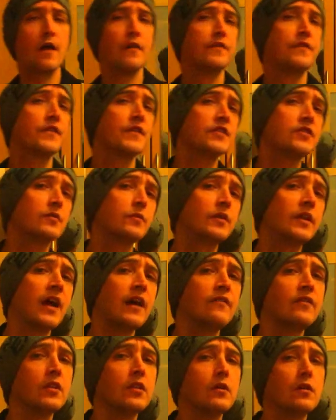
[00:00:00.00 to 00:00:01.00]
a fish would
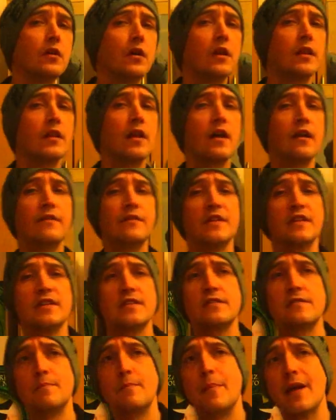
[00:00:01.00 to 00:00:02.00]
have a longer life
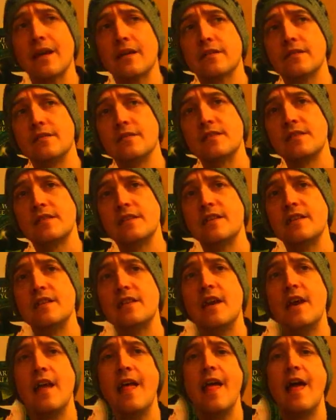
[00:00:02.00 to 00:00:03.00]

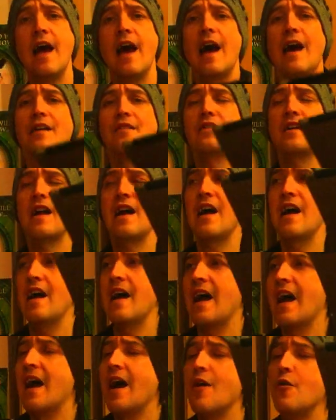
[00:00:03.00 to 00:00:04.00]
expectancy. And
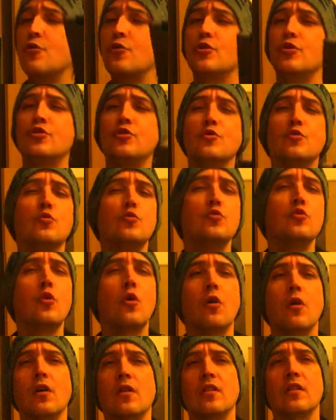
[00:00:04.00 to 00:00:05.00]
how could you
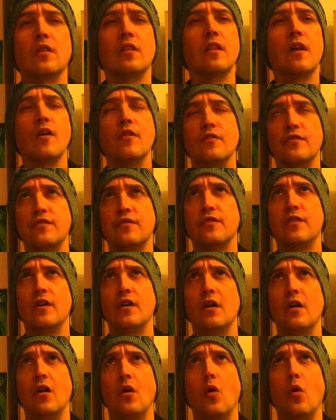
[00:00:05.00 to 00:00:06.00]
not love
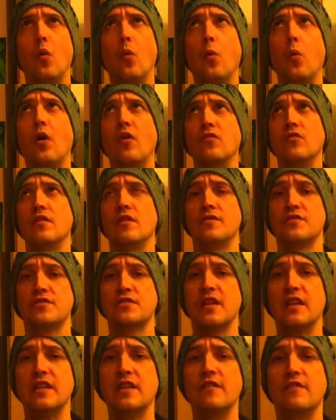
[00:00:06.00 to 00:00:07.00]
or want
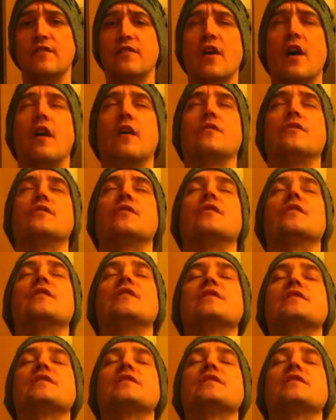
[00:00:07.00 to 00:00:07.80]
to live under